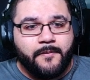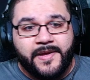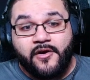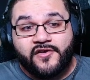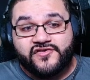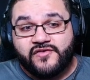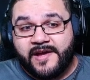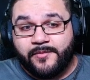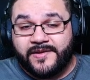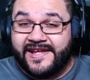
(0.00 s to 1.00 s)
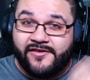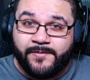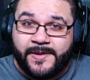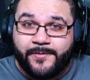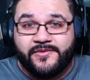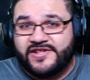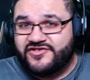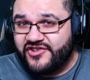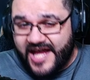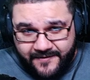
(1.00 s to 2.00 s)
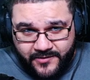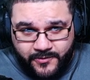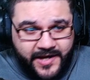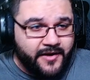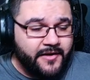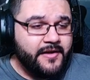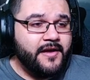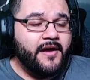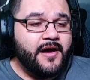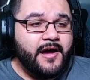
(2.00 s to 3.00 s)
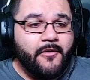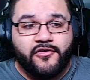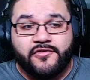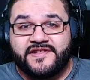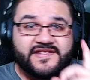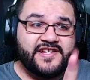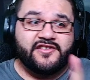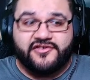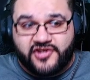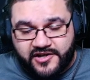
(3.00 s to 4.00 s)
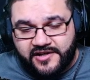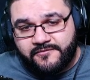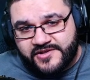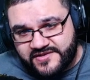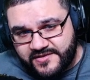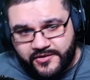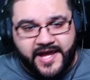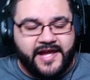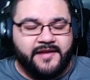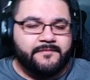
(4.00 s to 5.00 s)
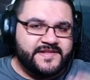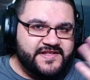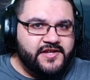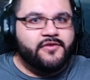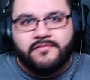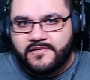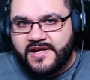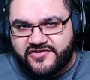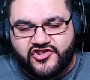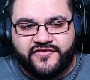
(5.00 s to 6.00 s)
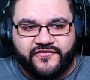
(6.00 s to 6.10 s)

Being also able to heal people is good everywhere. Although it's a singular target, which is okay, still, it's good